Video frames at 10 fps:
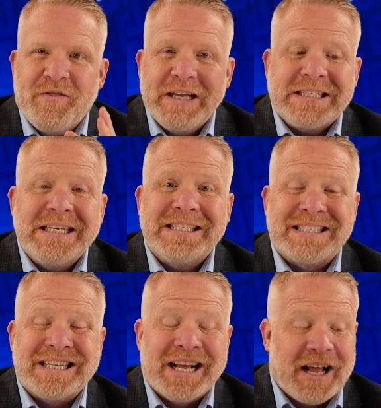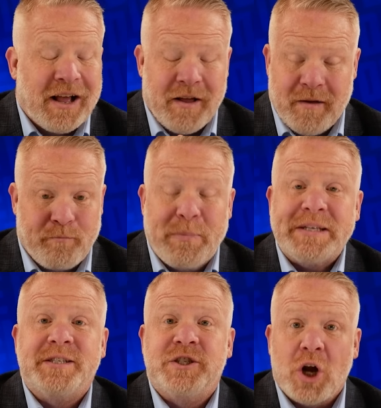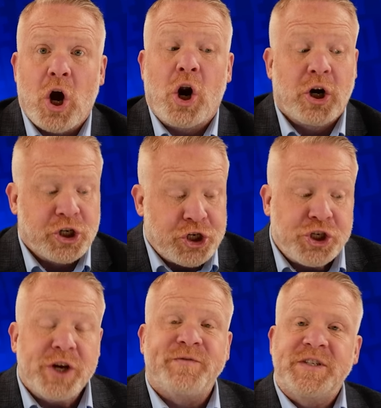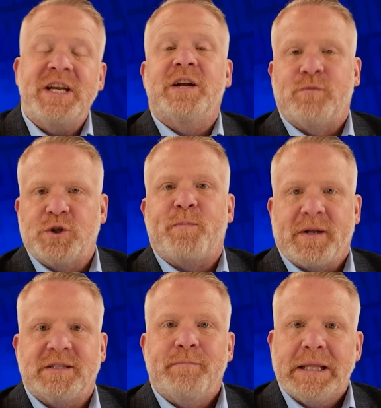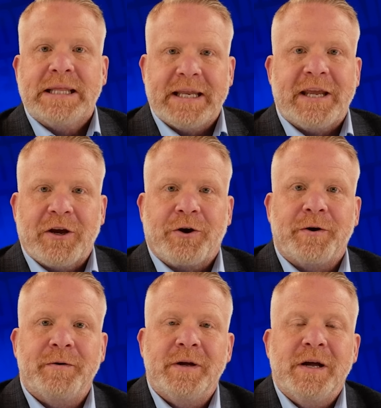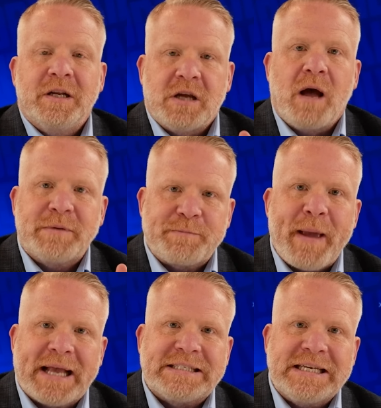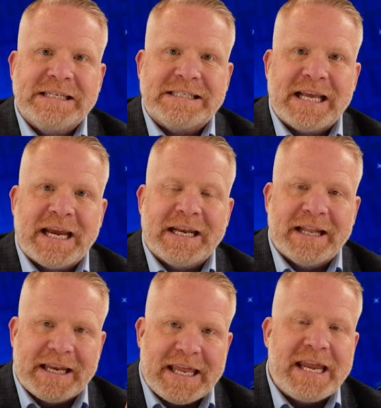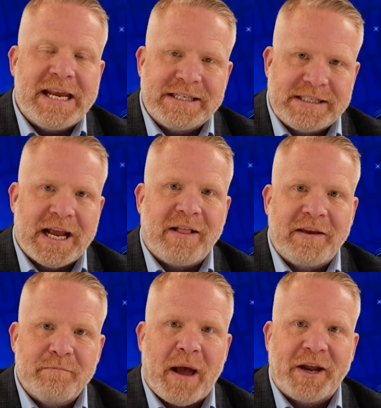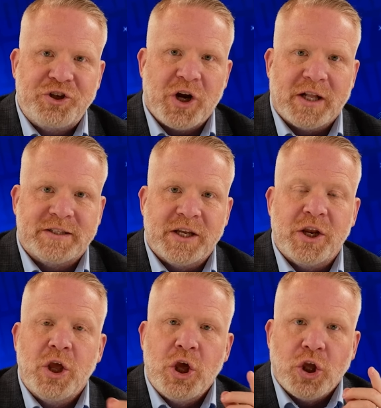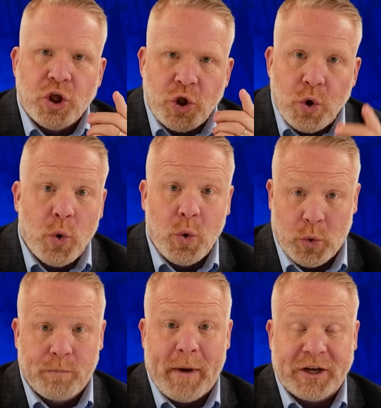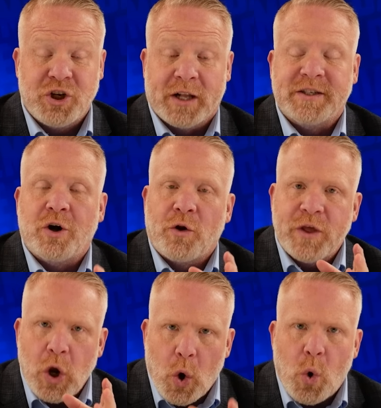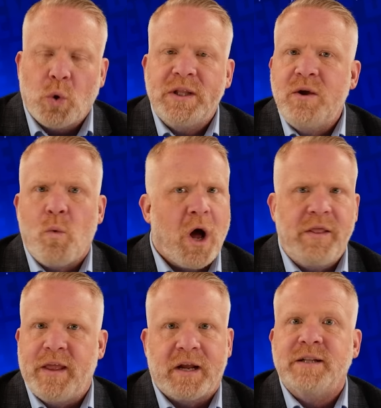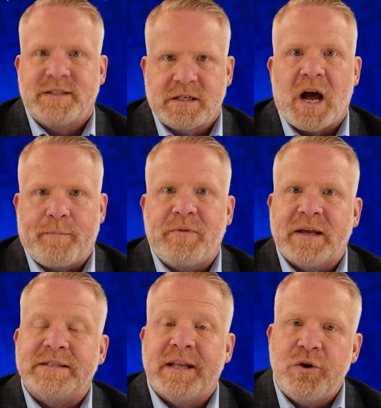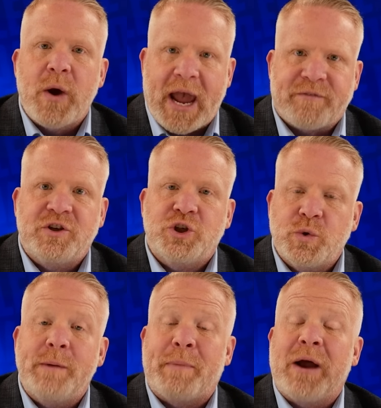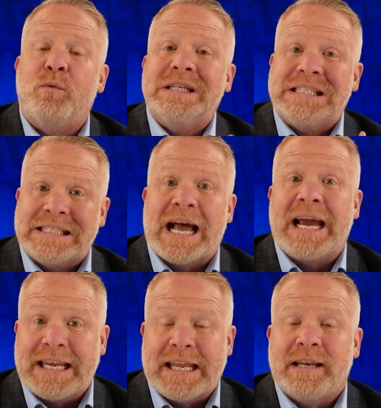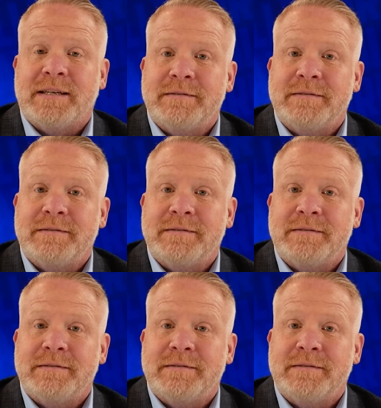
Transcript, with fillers: This is bizarre shifting of responsibility here. Thomas Massie is saying that he's telling Mike Johnson, you, Mike Johnson, are the only one that can stop this, and you have to do it by resigning.